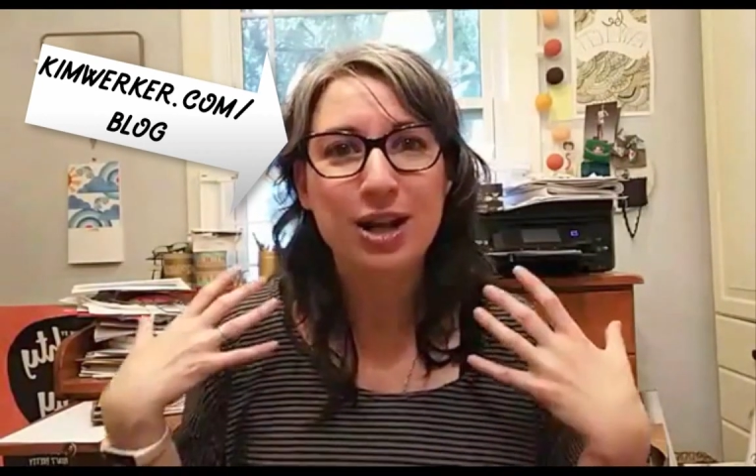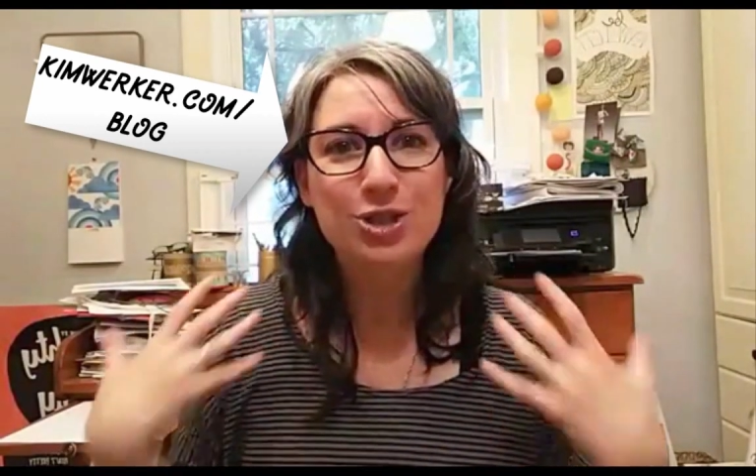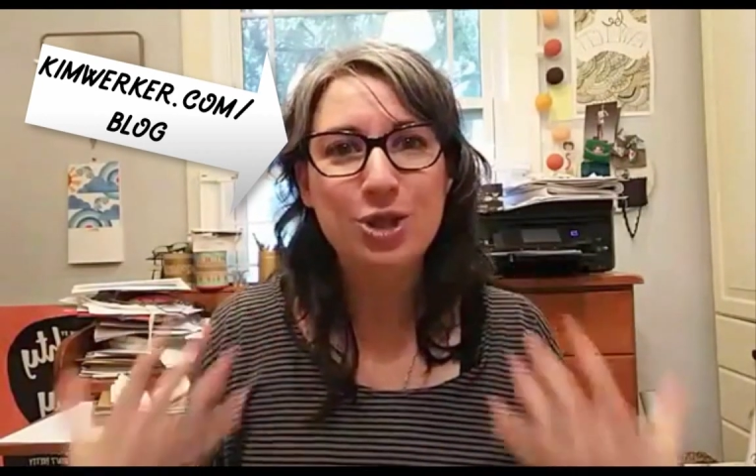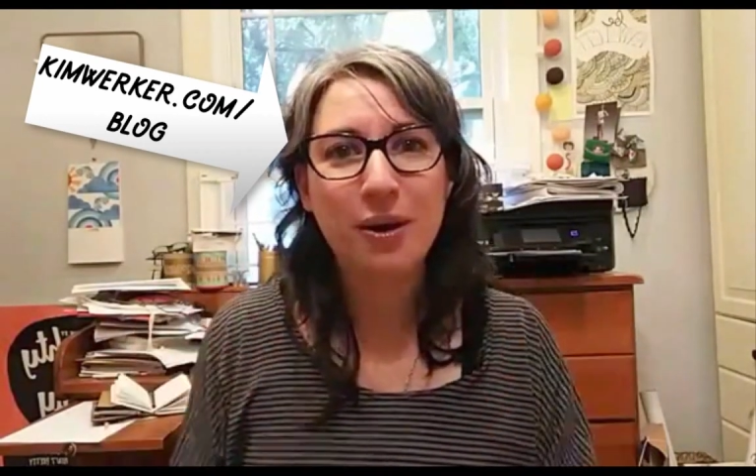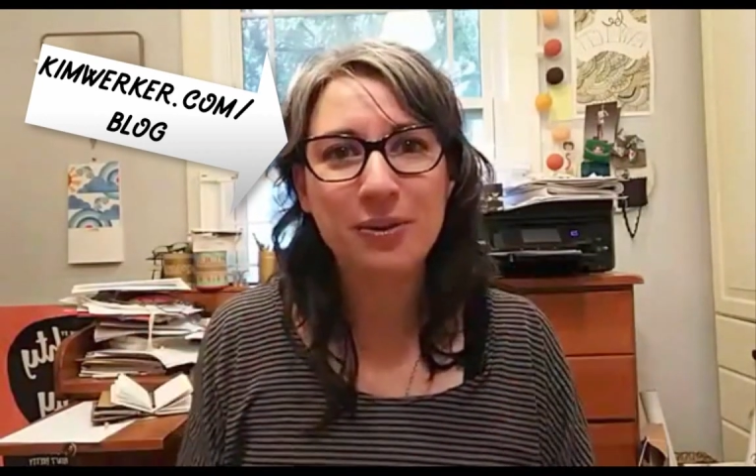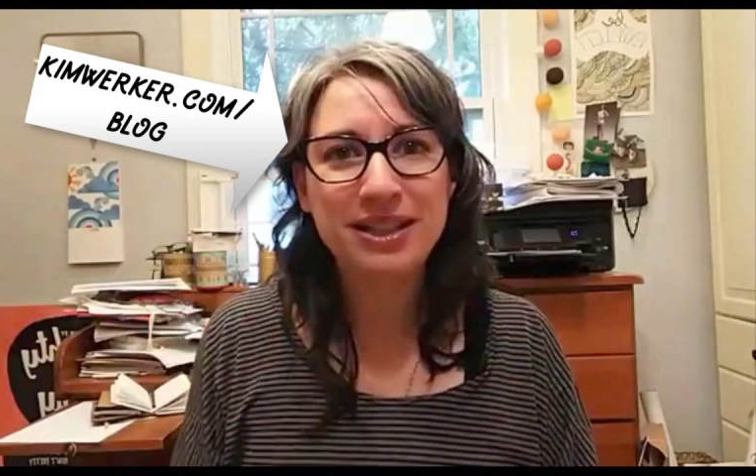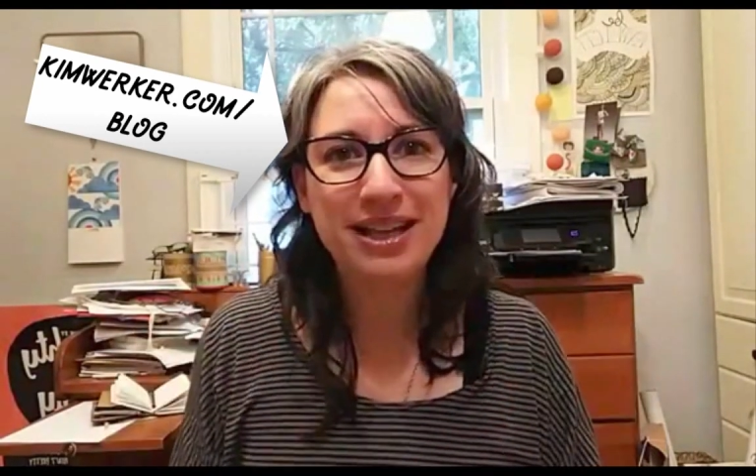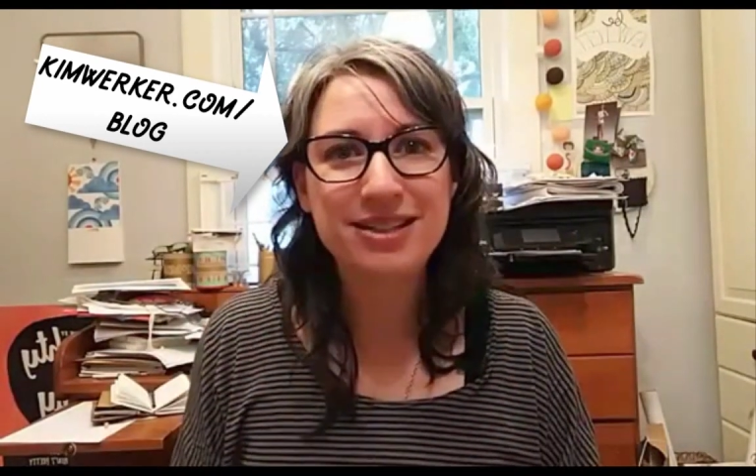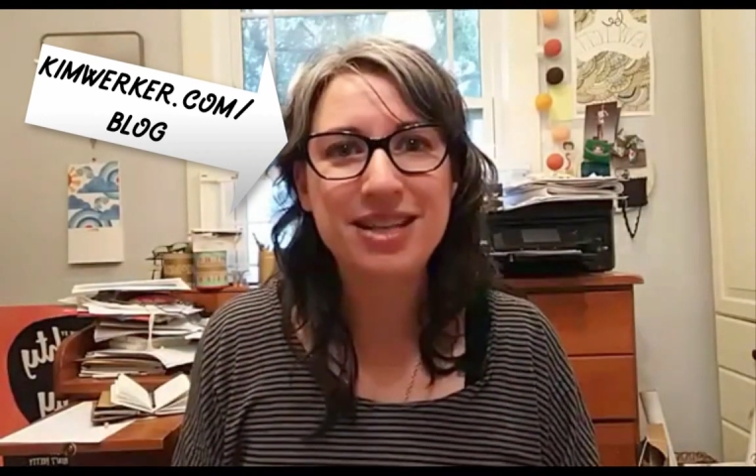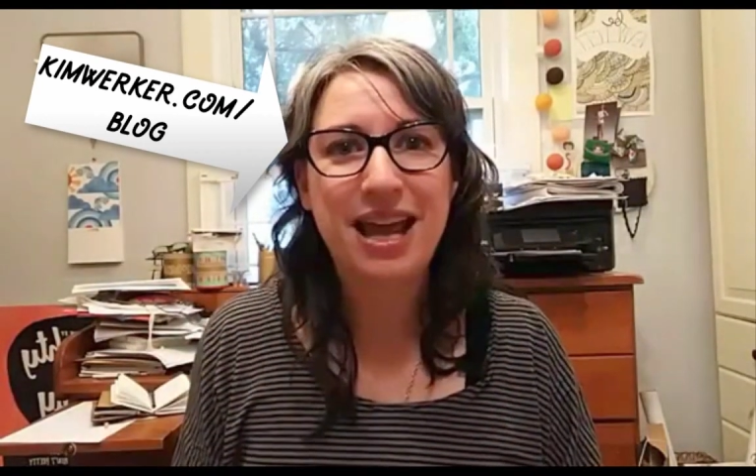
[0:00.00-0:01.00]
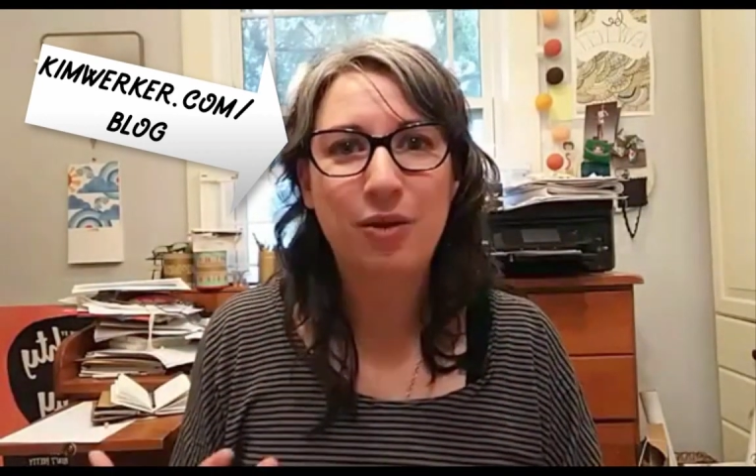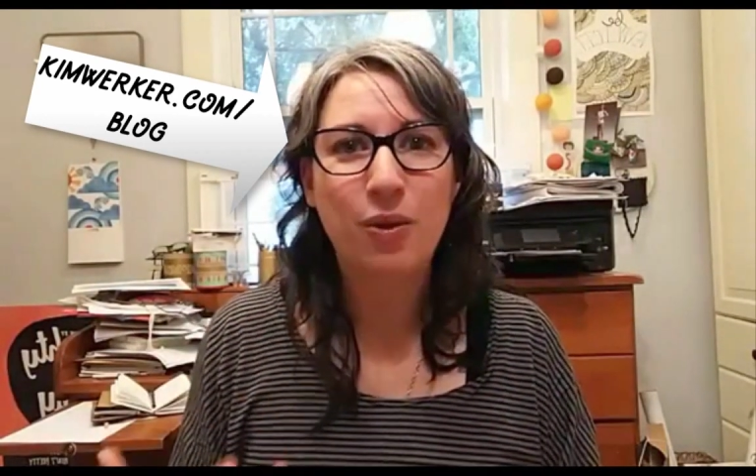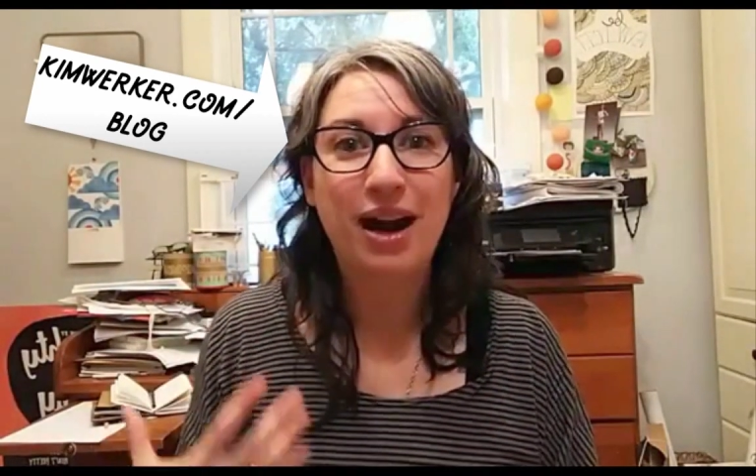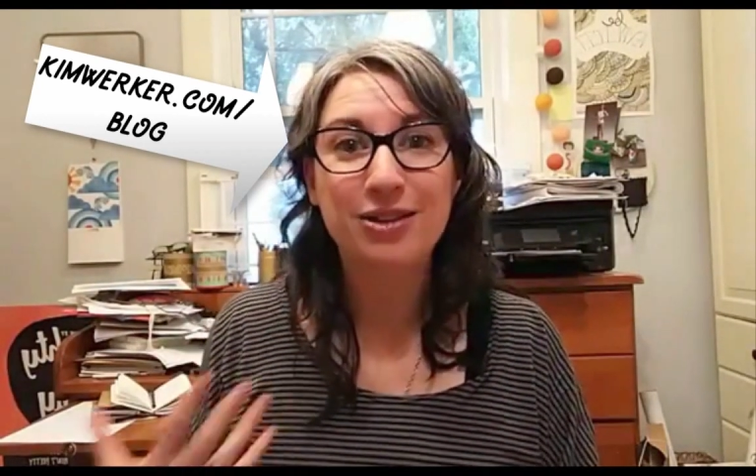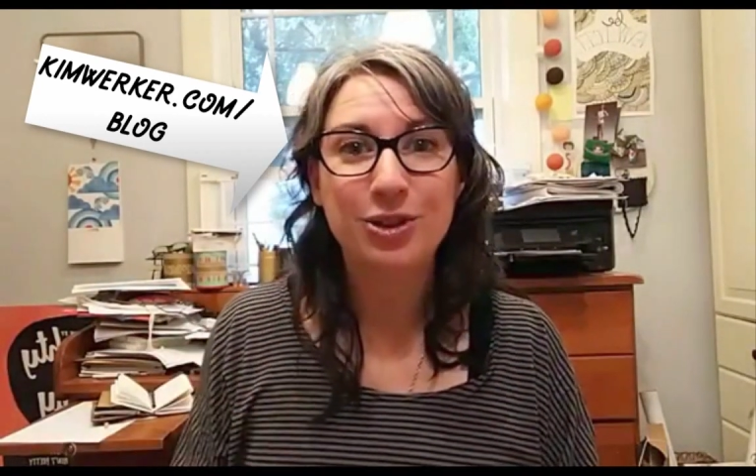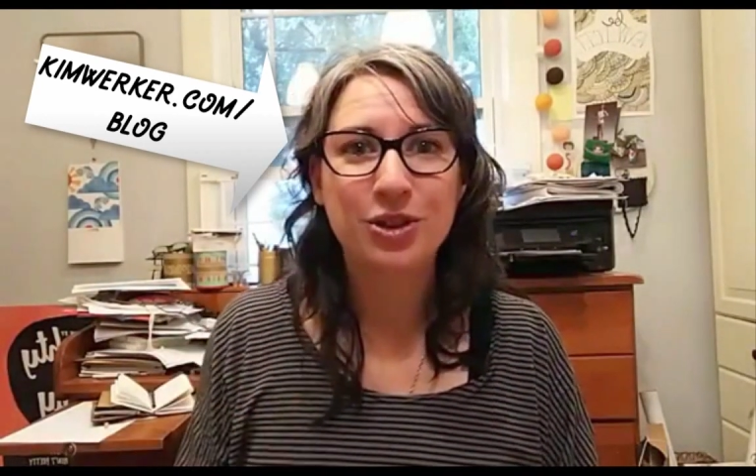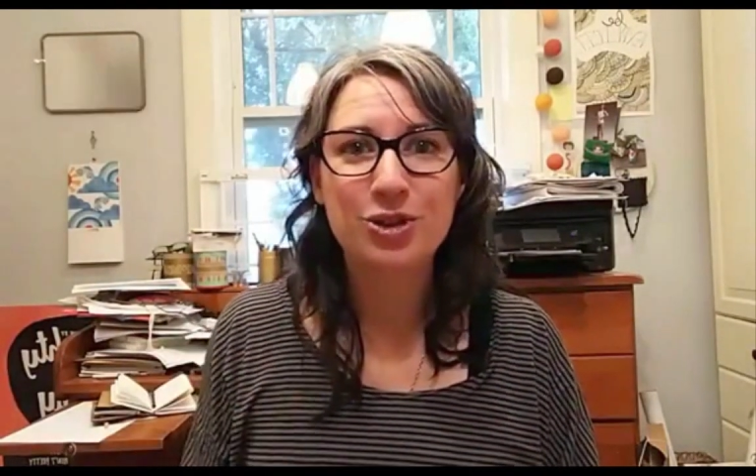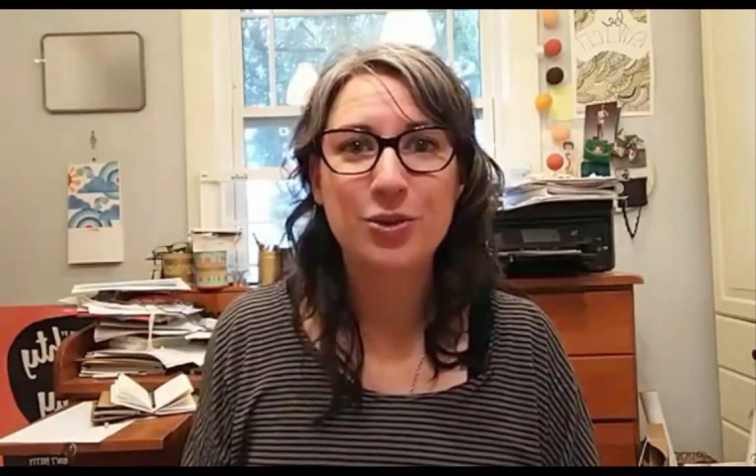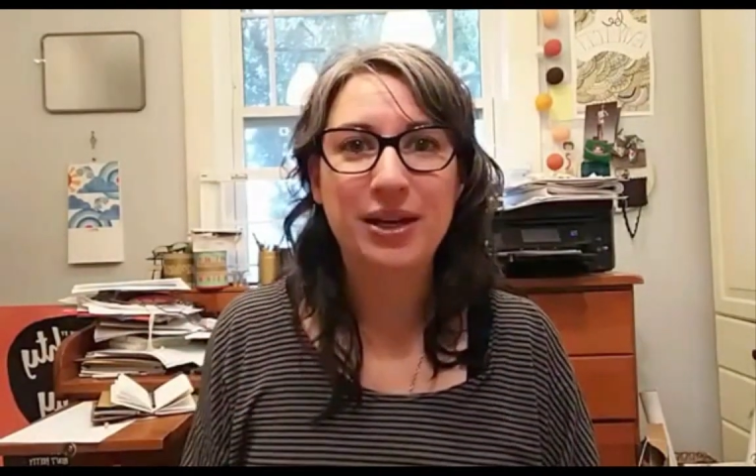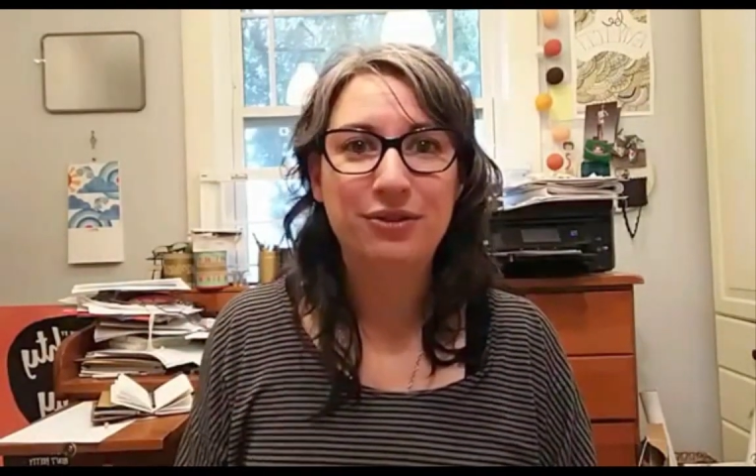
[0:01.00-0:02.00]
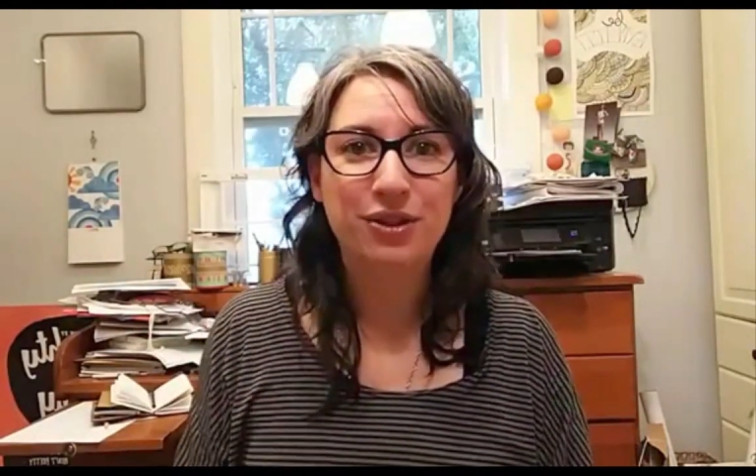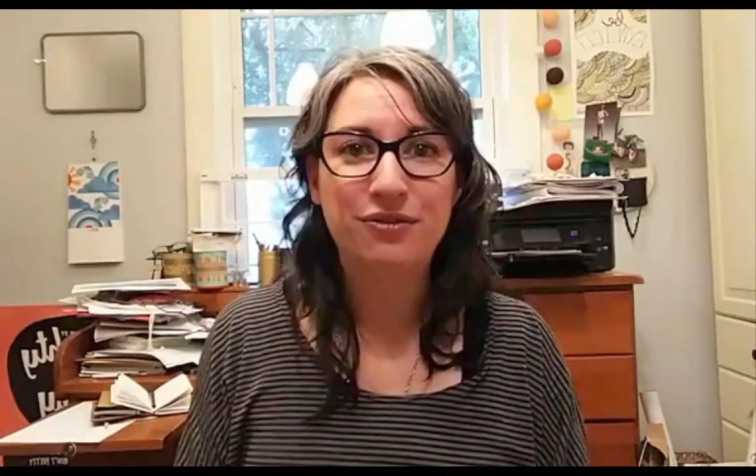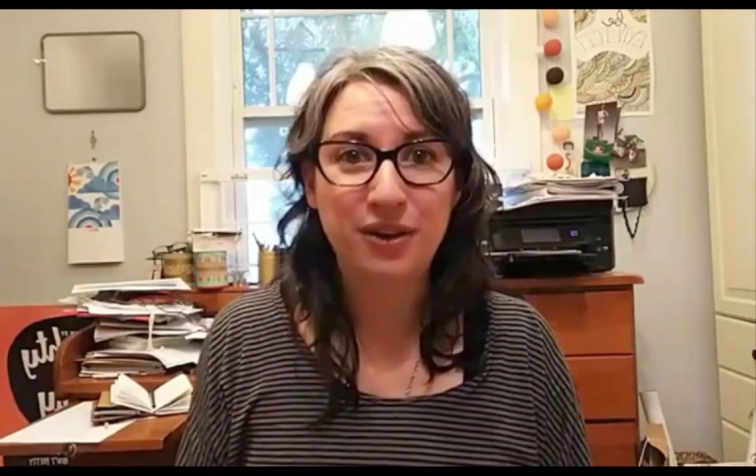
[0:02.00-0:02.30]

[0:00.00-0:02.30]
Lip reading: sewing with knits and what I learned doing it for the